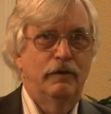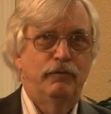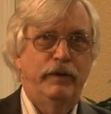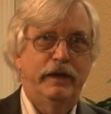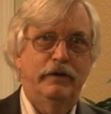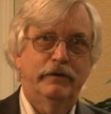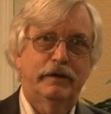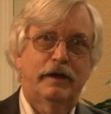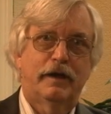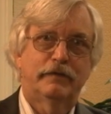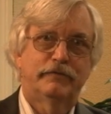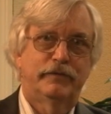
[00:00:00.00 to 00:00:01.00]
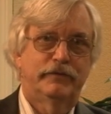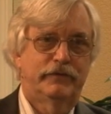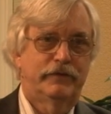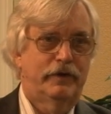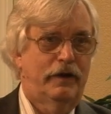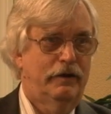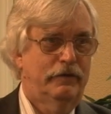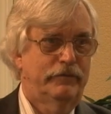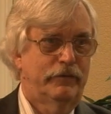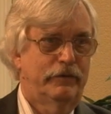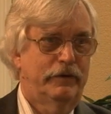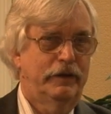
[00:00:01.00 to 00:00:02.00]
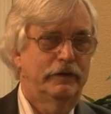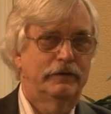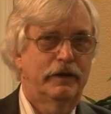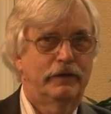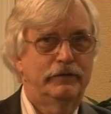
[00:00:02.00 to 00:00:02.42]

We held a conference at Harvard in